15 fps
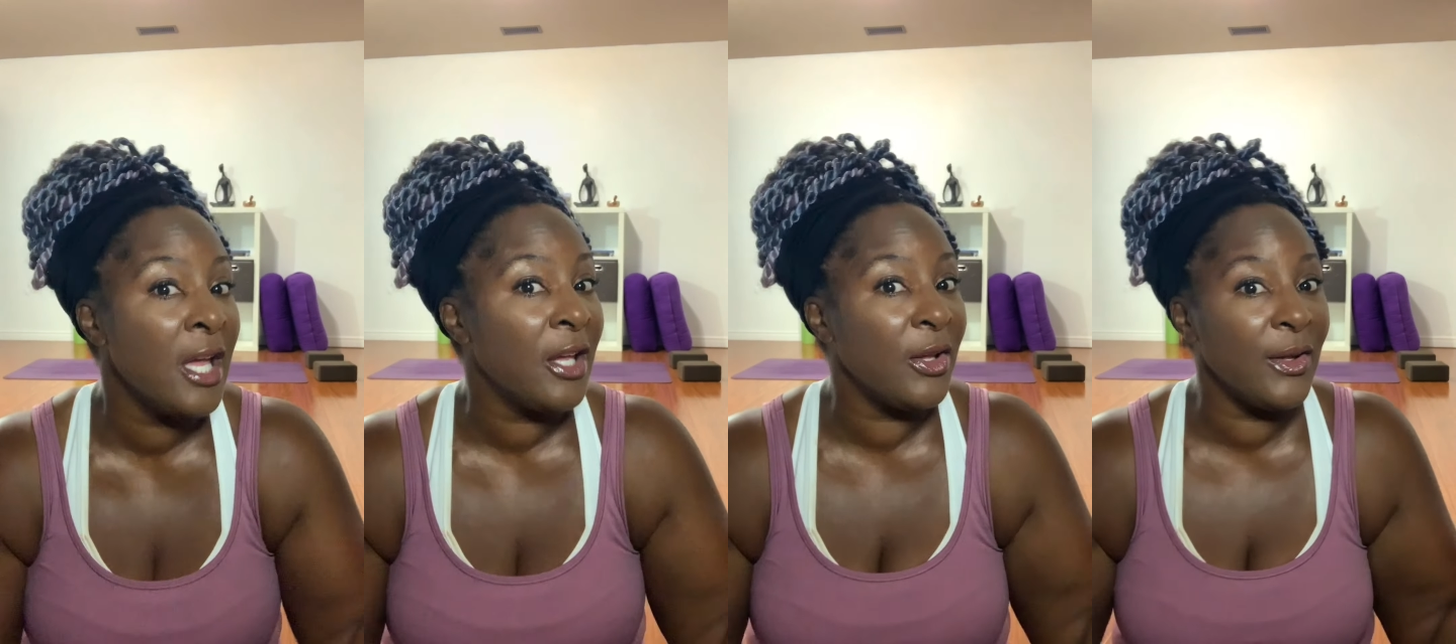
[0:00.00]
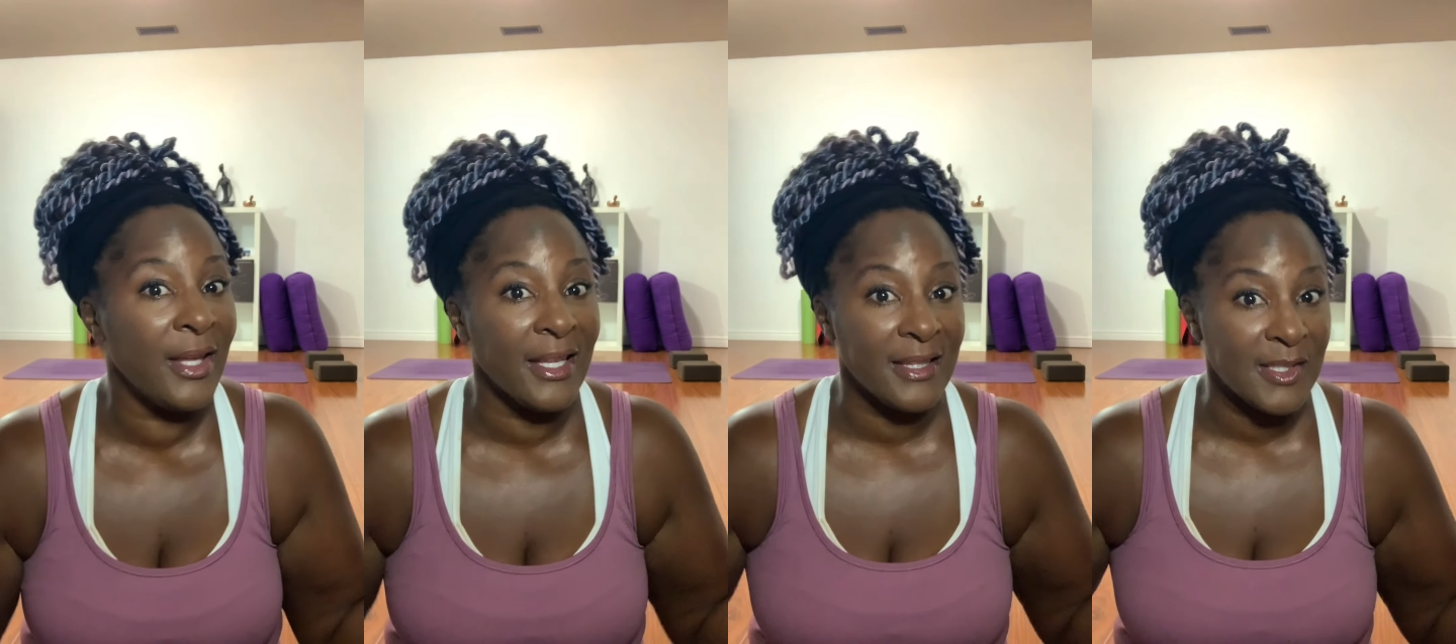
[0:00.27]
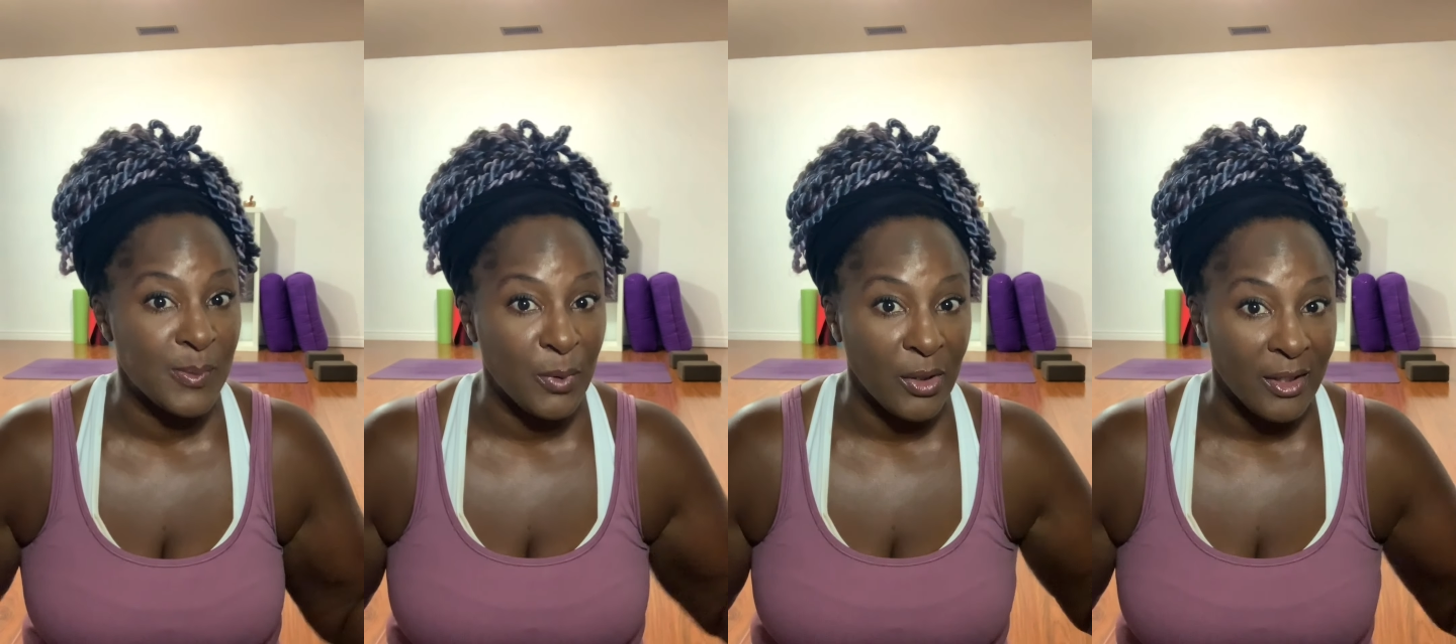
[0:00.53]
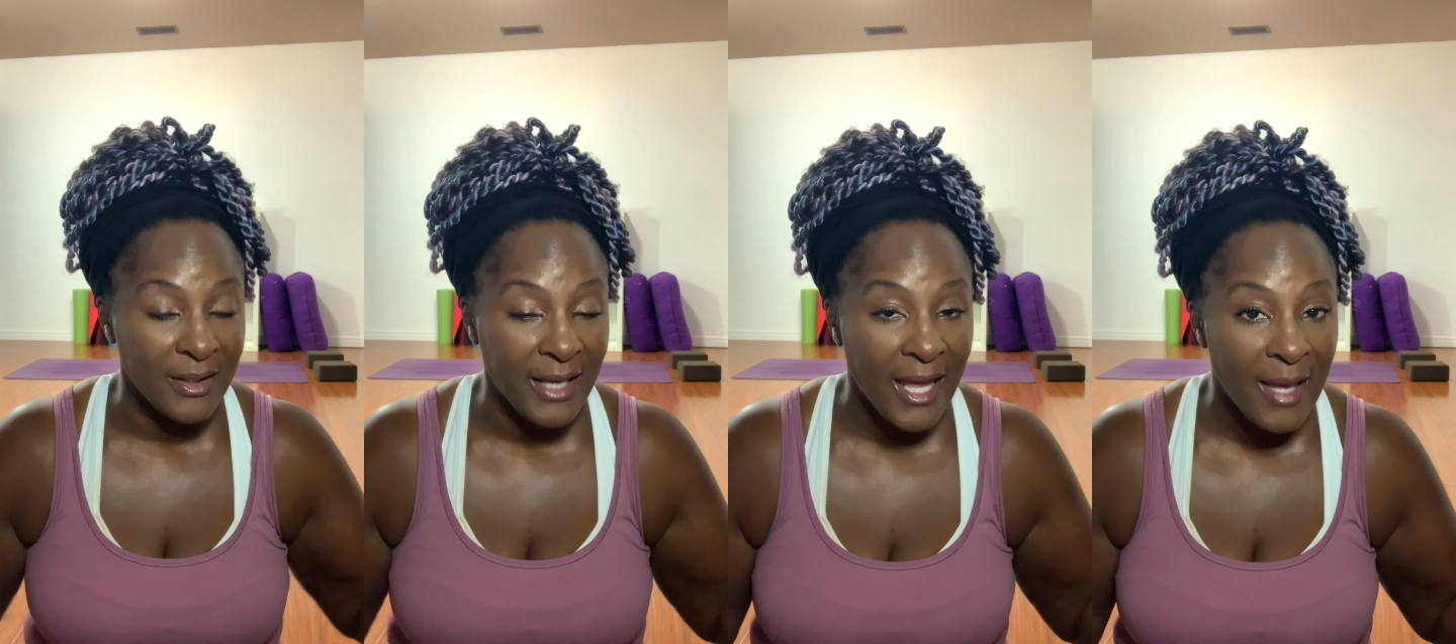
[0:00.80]
You can get this book
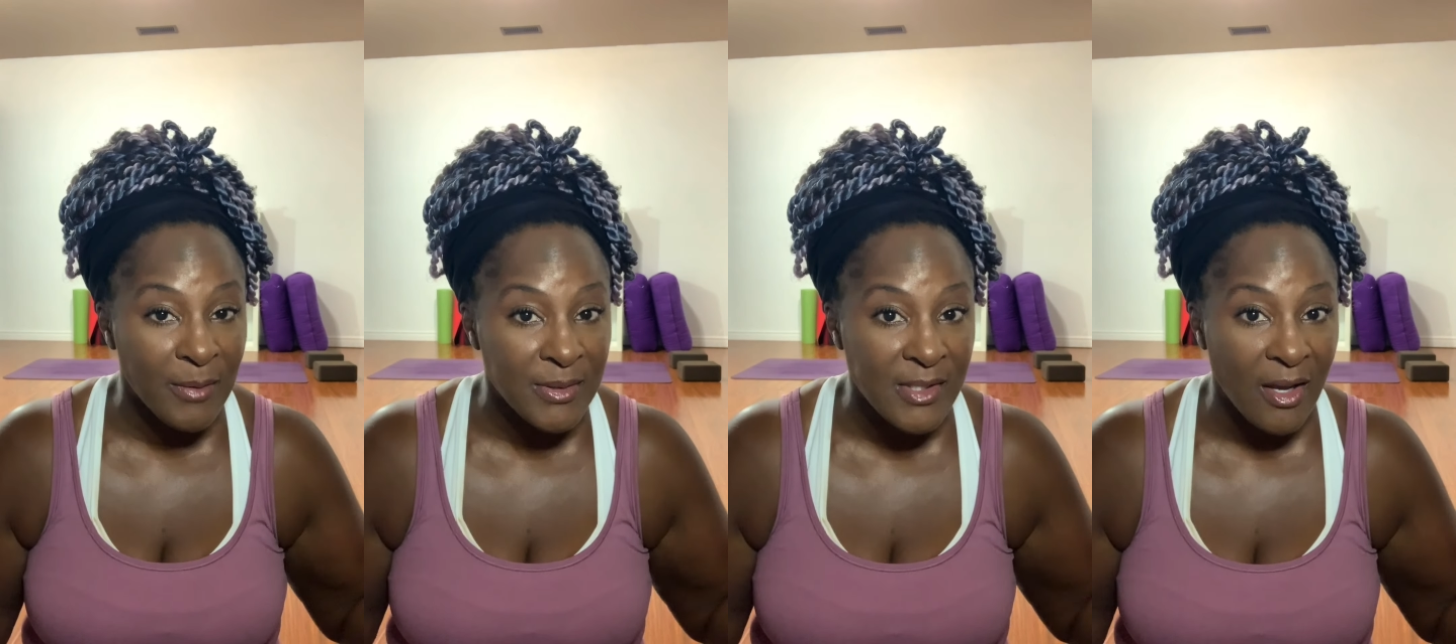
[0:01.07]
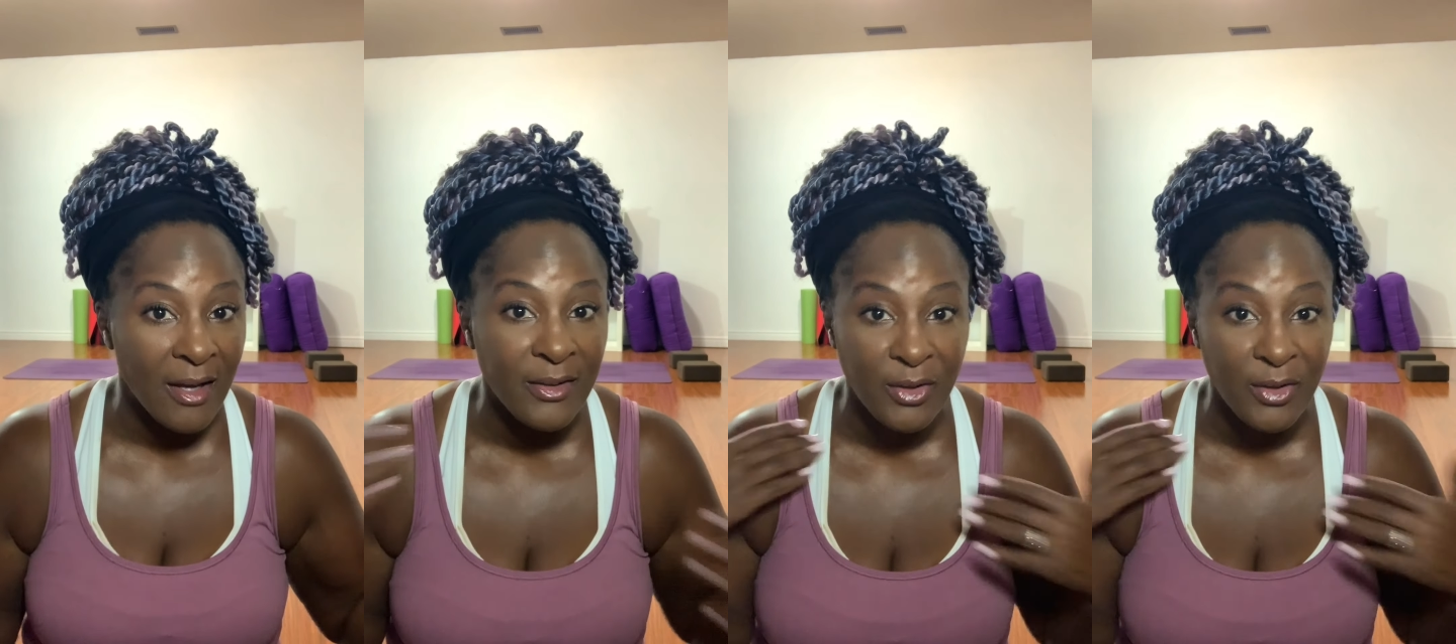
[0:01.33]
on Amazon.